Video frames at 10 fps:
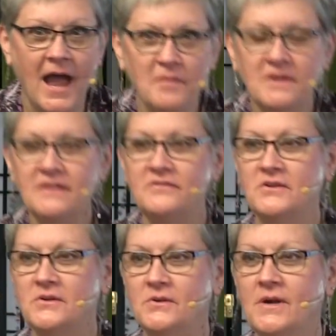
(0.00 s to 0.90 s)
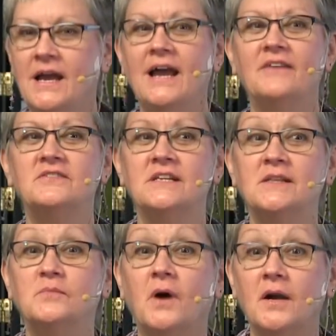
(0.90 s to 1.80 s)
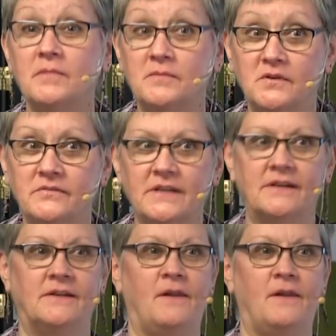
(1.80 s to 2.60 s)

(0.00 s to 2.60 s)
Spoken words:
How many of you have seen the Barbie movie?